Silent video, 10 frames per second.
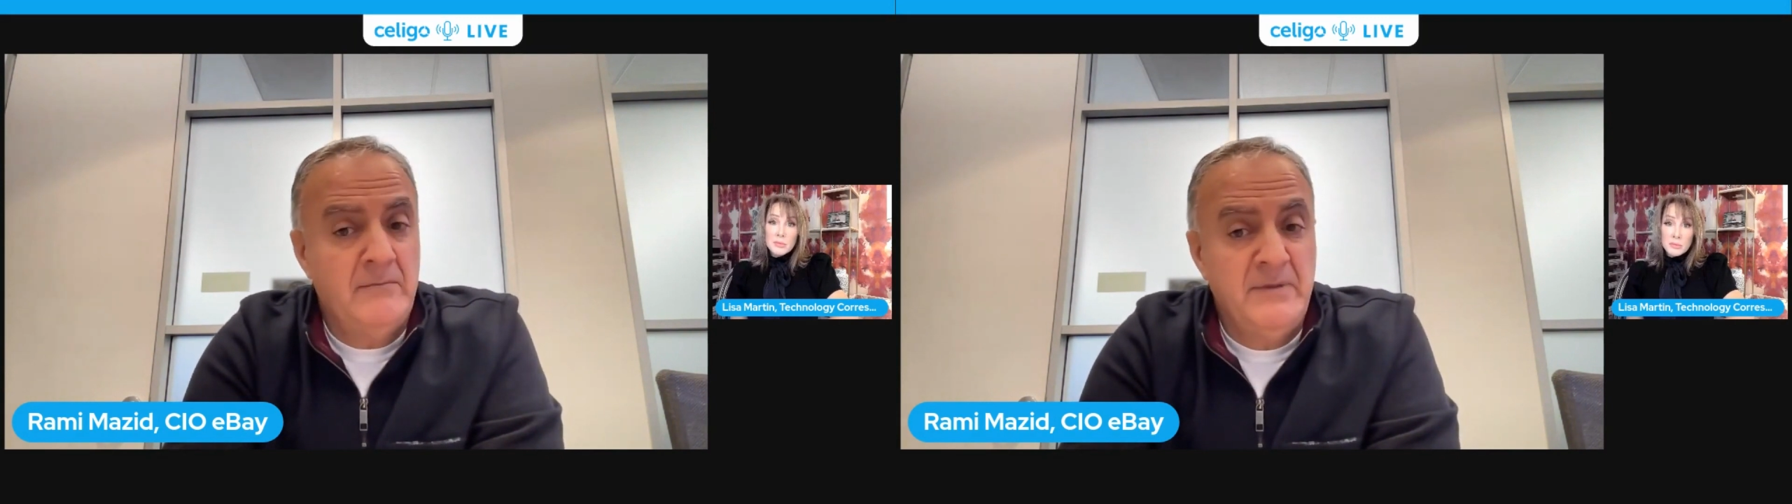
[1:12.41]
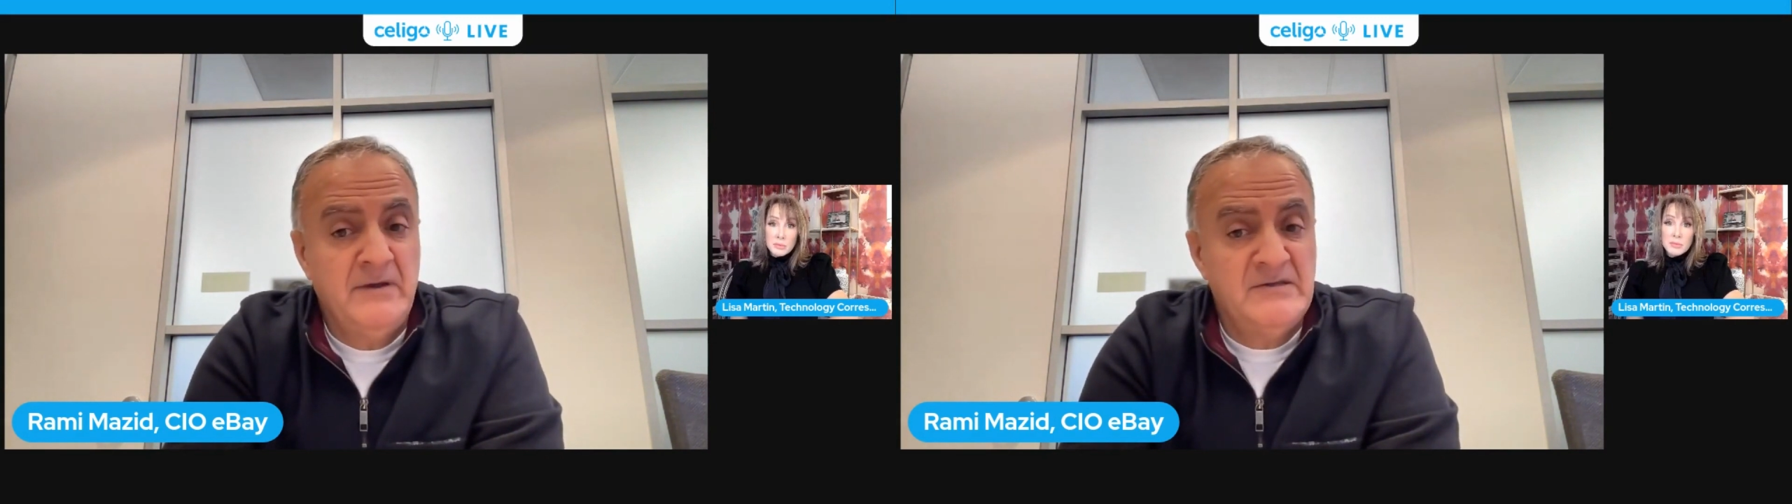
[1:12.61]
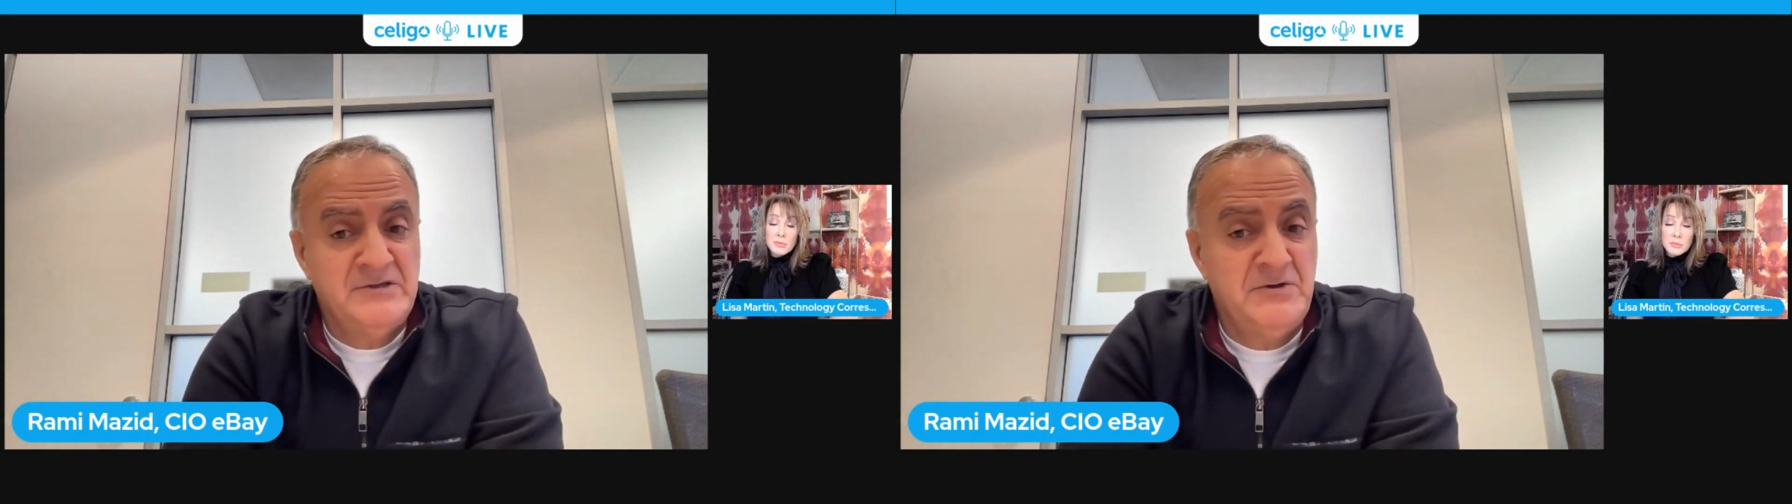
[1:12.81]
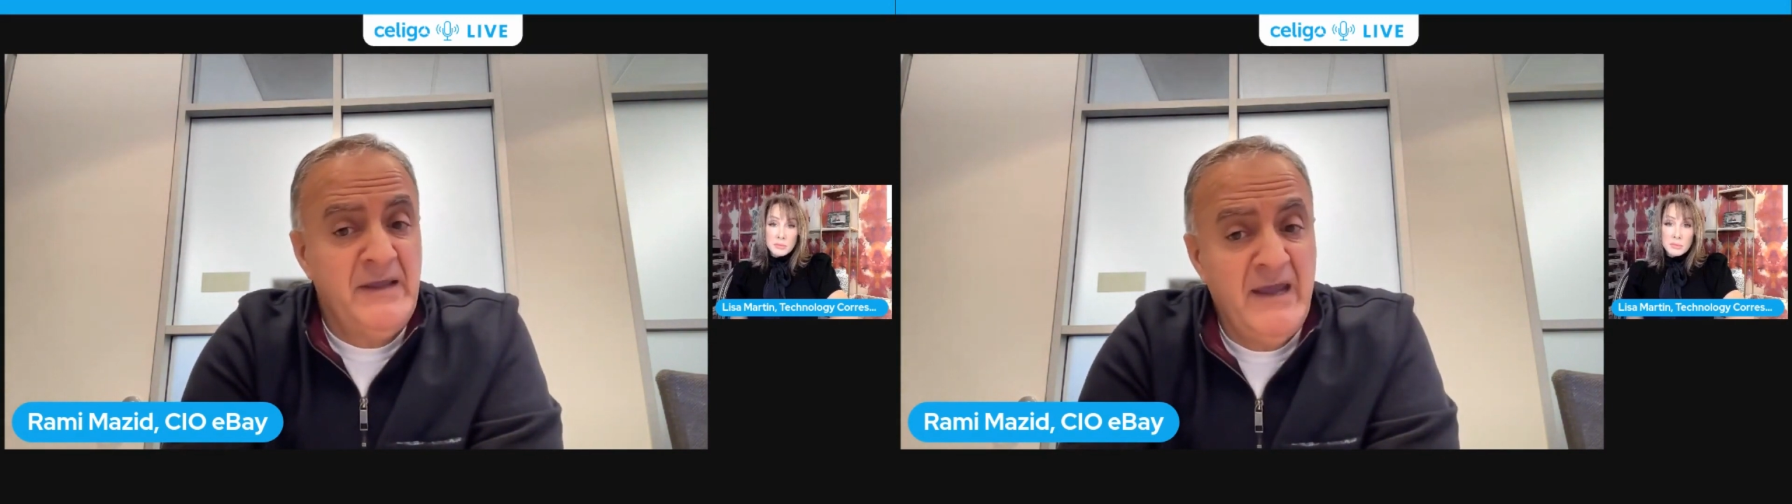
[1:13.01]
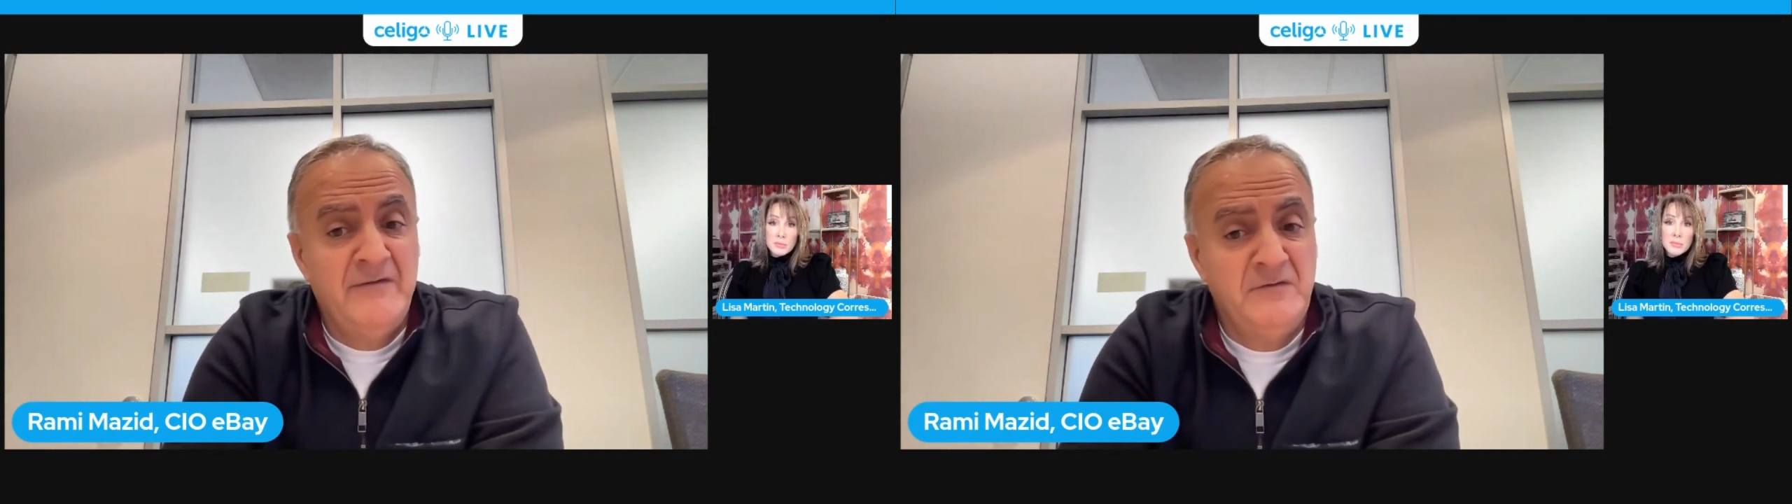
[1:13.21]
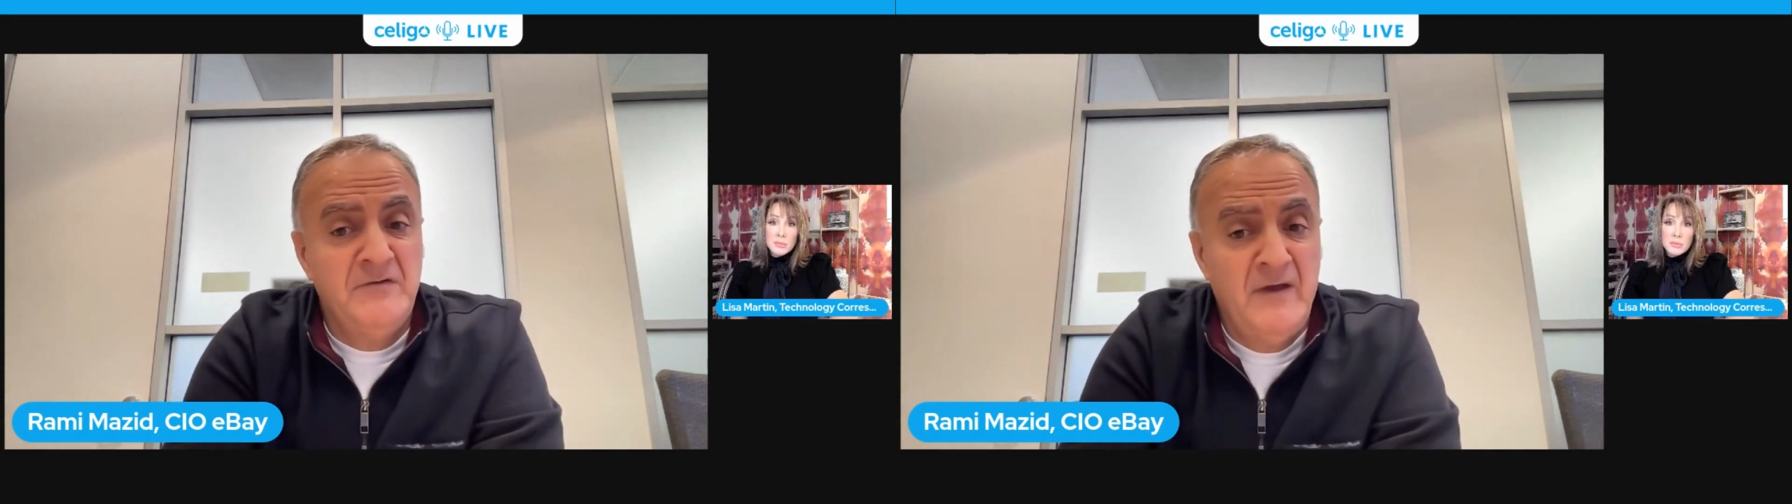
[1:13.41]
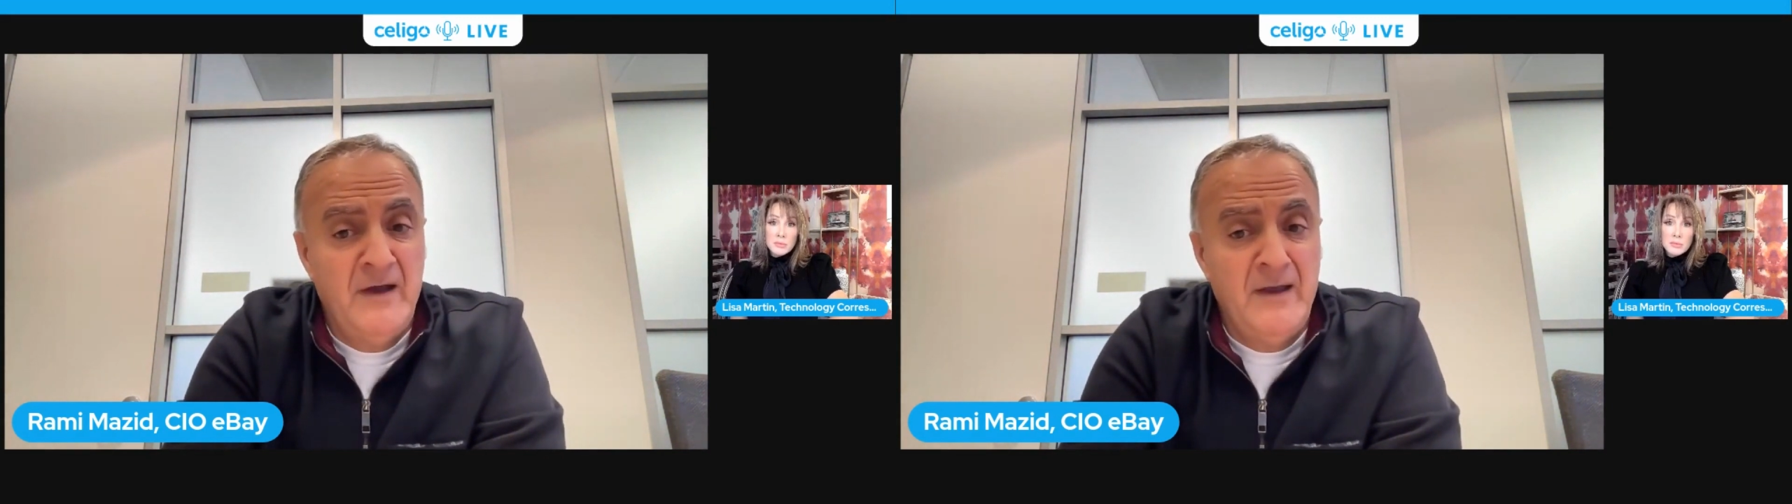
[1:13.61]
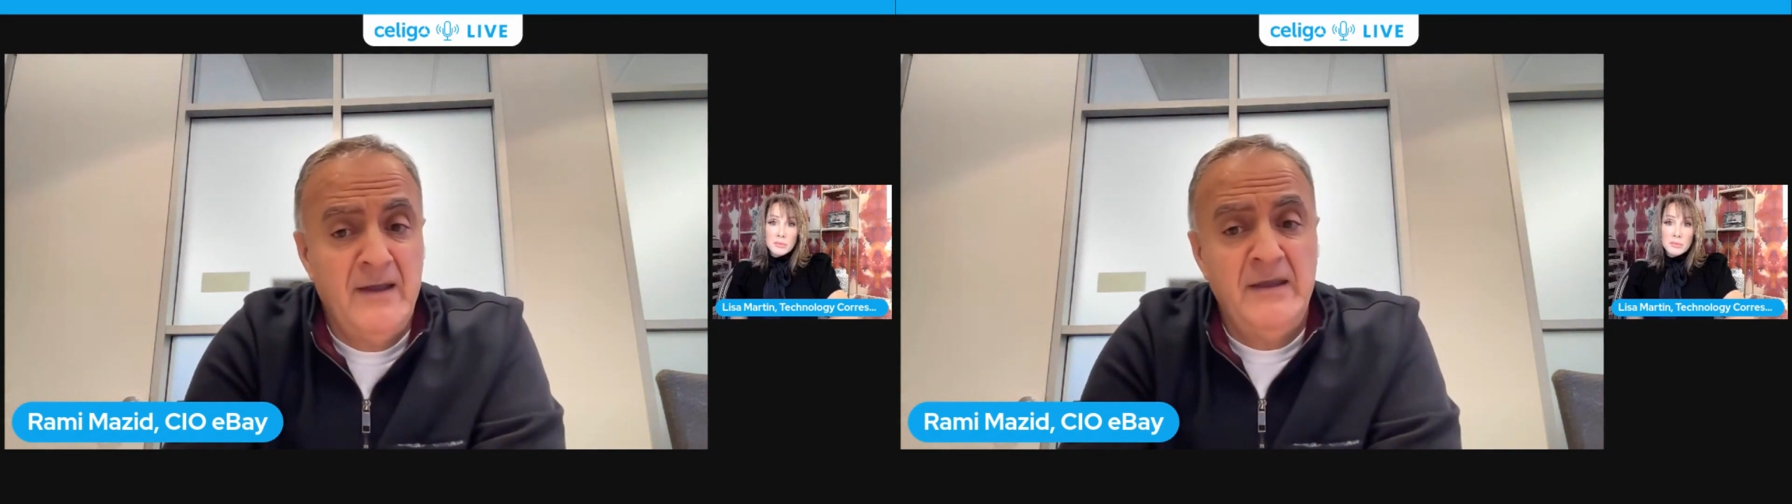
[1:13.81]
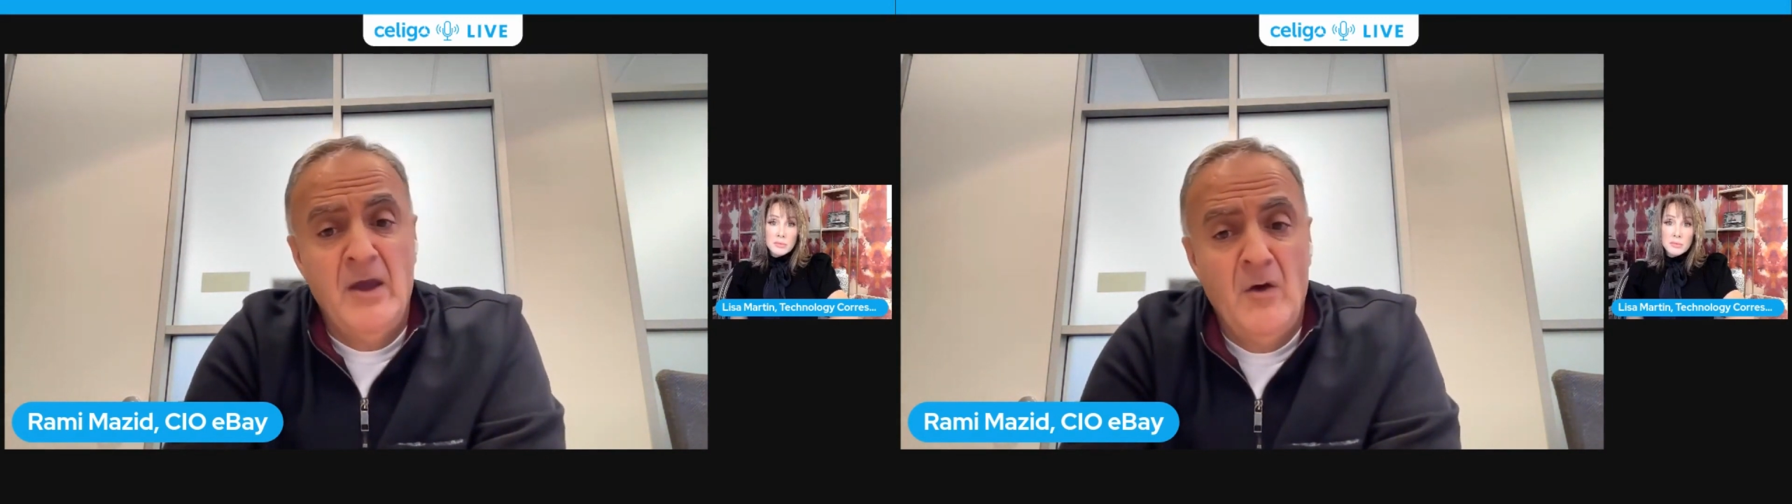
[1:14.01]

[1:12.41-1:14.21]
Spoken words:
Because you really have to tie